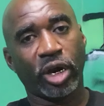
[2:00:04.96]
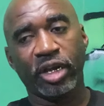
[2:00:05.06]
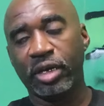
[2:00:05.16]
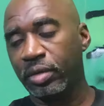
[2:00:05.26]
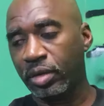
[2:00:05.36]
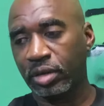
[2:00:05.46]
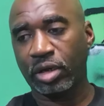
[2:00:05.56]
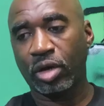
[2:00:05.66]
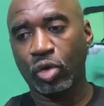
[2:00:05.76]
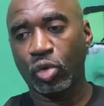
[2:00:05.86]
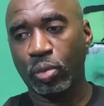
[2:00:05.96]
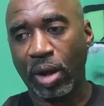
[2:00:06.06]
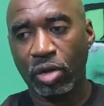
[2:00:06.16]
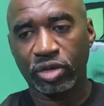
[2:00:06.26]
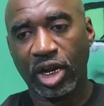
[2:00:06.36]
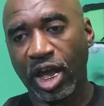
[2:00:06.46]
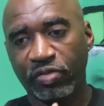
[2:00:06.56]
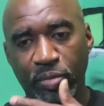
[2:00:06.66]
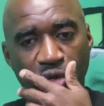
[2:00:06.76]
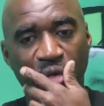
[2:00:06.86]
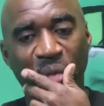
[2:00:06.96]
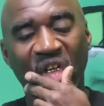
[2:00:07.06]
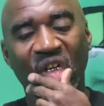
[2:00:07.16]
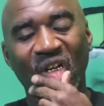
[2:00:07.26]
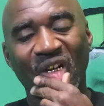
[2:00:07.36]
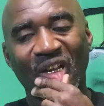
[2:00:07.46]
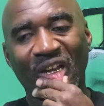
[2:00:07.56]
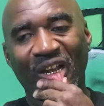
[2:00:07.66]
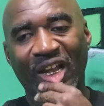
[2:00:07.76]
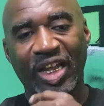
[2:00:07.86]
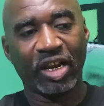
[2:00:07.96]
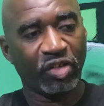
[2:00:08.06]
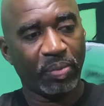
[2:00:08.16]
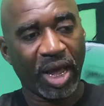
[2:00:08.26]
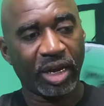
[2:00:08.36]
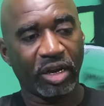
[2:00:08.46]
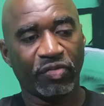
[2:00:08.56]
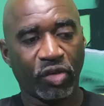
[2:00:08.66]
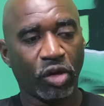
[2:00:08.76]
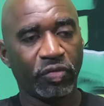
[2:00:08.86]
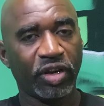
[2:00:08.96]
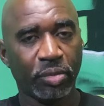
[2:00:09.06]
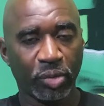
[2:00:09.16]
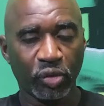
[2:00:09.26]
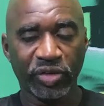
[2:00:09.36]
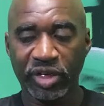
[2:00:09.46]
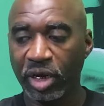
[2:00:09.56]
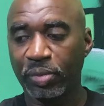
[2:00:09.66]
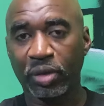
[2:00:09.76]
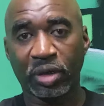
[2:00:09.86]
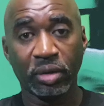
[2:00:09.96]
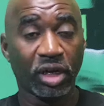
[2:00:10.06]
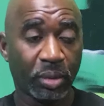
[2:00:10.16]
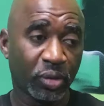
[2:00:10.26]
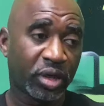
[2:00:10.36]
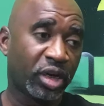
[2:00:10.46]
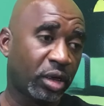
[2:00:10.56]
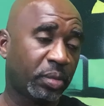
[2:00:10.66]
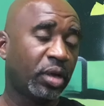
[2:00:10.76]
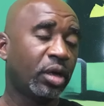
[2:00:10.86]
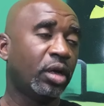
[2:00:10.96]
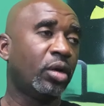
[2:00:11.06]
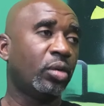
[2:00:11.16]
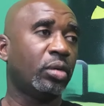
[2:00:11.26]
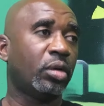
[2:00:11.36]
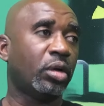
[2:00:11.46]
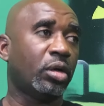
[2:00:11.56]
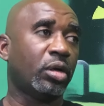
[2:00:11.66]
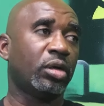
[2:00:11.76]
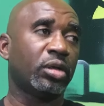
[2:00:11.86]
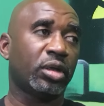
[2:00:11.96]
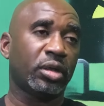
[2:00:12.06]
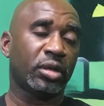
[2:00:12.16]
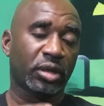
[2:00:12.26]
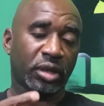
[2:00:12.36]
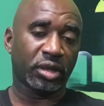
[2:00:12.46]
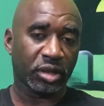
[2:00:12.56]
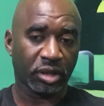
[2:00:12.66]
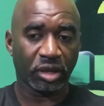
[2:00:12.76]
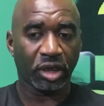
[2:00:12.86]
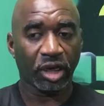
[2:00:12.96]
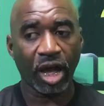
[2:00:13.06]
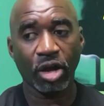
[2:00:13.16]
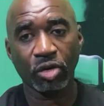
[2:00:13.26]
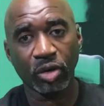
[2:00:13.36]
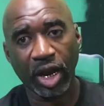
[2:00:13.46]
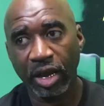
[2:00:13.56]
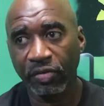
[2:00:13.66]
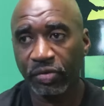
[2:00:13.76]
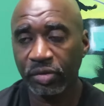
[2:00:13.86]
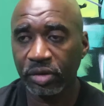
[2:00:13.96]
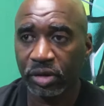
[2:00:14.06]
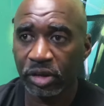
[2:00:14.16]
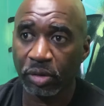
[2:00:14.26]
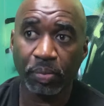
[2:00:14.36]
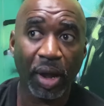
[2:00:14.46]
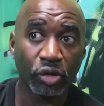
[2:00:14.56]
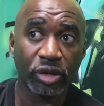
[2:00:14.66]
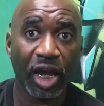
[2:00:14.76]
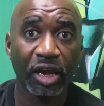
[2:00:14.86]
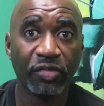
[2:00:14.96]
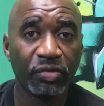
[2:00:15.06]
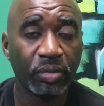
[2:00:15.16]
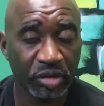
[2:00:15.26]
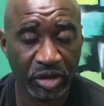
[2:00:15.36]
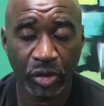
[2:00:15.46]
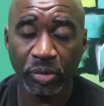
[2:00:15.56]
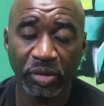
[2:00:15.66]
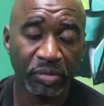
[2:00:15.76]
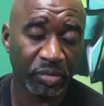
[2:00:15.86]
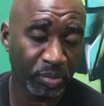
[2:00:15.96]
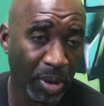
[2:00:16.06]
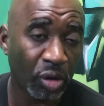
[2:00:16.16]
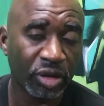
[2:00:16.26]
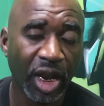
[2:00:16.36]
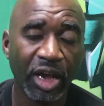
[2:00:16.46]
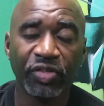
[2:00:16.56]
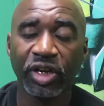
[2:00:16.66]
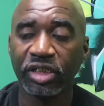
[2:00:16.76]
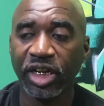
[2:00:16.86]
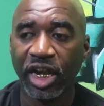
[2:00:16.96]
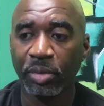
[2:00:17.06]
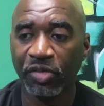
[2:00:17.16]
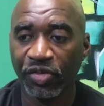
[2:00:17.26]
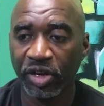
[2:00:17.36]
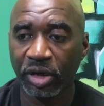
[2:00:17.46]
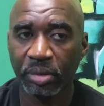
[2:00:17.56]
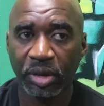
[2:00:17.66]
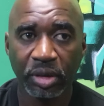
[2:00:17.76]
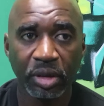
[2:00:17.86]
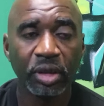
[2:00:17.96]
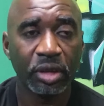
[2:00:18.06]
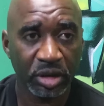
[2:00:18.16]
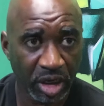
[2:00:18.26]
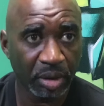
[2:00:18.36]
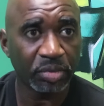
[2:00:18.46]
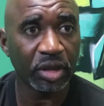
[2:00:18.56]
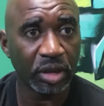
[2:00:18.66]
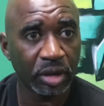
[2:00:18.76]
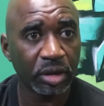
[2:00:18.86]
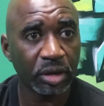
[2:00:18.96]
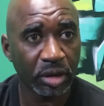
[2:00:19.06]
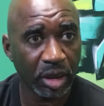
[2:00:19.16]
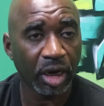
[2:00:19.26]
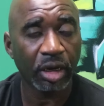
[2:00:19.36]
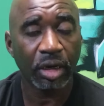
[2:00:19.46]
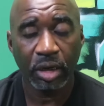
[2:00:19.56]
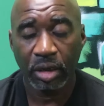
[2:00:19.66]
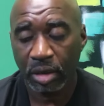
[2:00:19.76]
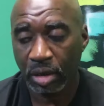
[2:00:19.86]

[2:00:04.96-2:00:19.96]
Dre, the whole Boss Life movement, and everybody involved in the movie Double Double Cup. Uh, it's a, a hog life. It's a Boss Life. Excuse me, Boss Life Entertainment film. Slim, Slim Thug. Slim Thug. Yeah,